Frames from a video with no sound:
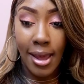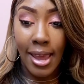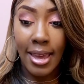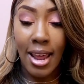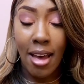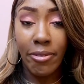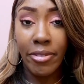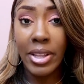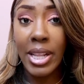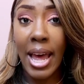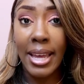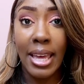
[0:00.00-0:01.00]
And I feel
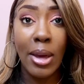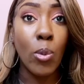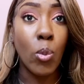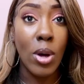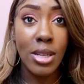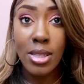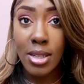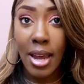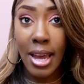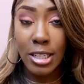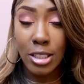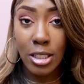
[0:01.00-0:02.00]
like it wasn't an
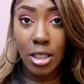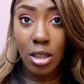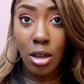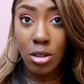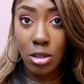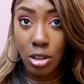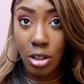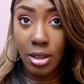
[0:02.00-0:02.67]
HD closure.